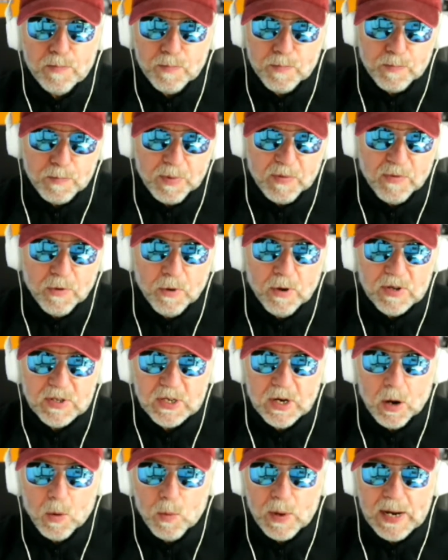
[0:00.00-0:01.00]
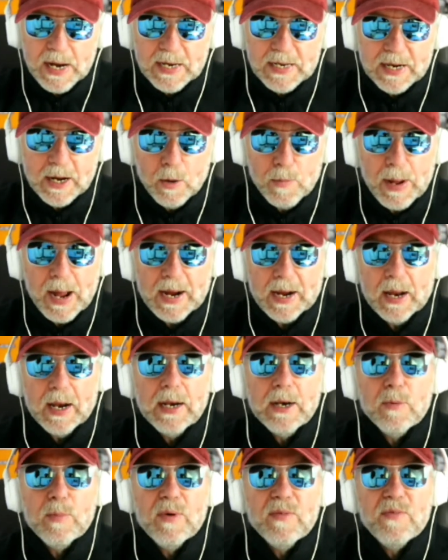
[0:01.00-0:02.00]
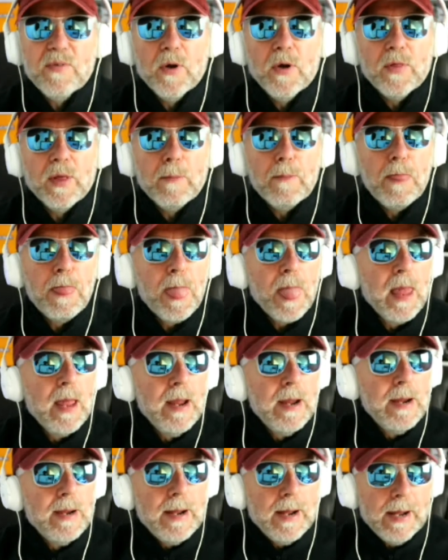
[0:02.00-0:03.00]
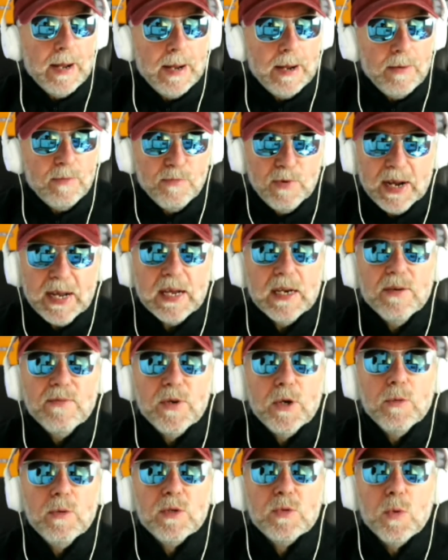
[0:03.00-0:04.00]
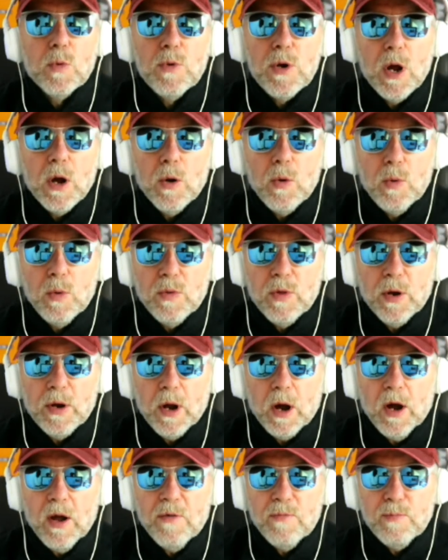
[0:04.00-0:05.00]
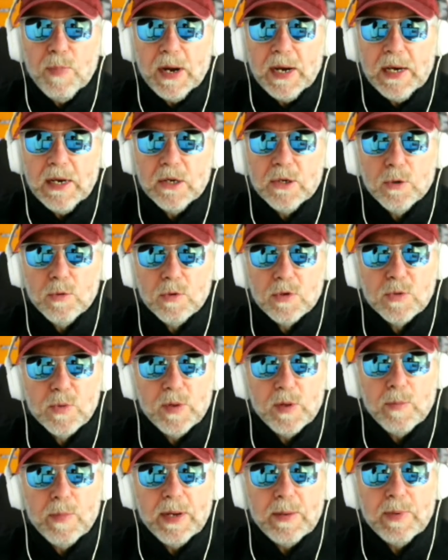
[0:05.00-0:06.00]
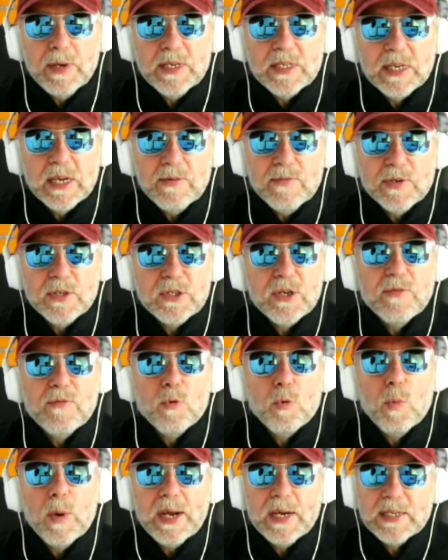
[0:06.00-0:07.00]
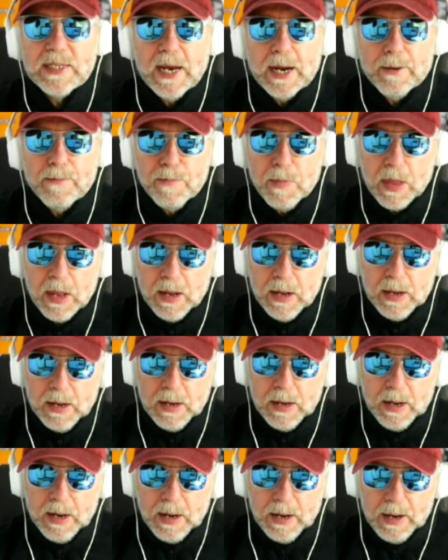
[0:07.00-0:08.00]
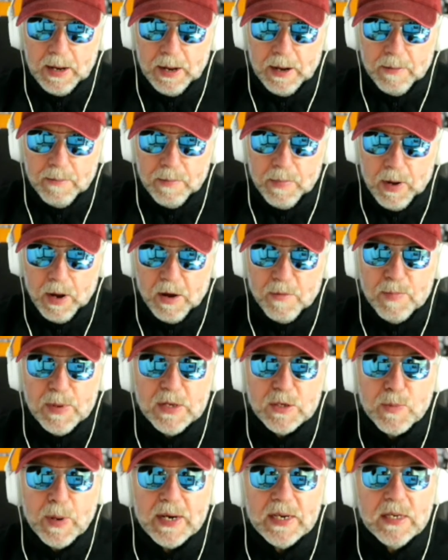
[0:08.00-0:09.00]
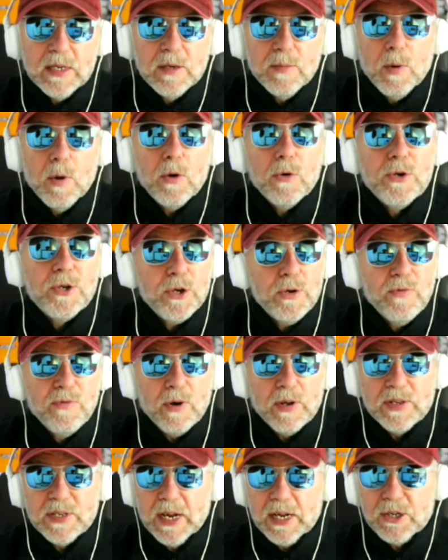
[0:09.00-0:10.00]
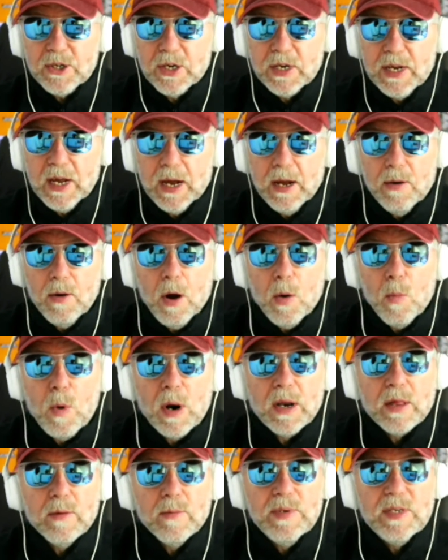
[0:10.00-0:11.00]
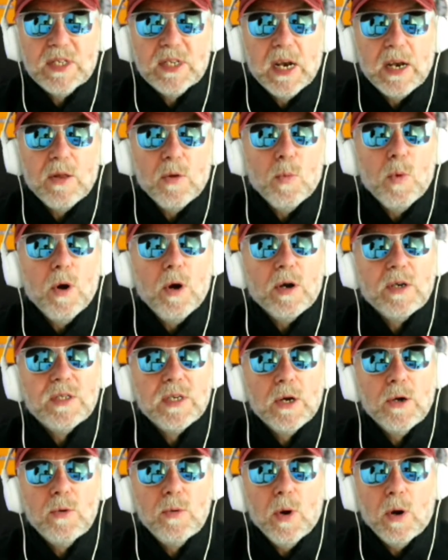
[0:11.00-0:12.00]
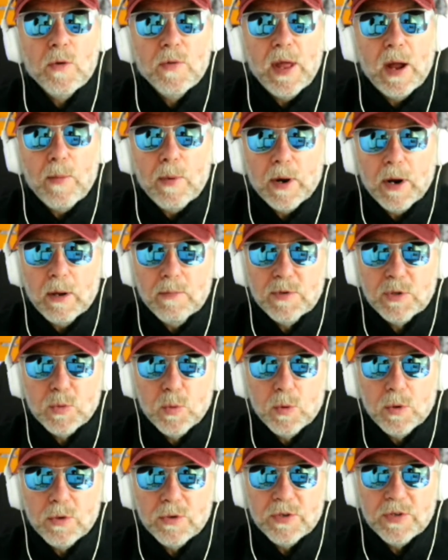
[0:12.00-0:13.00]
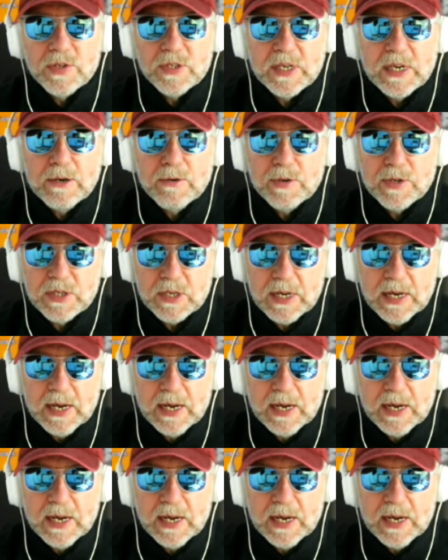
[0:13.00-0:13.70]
Before I start, we need to go back a little bit further. Uh, regular viewers will know that I've been in talks with the BBC for several weeks now. Um, I've been speaking to them on two fronts, actually, uh, and one of them is still in the works, so on that one I'm sworn to secrecy.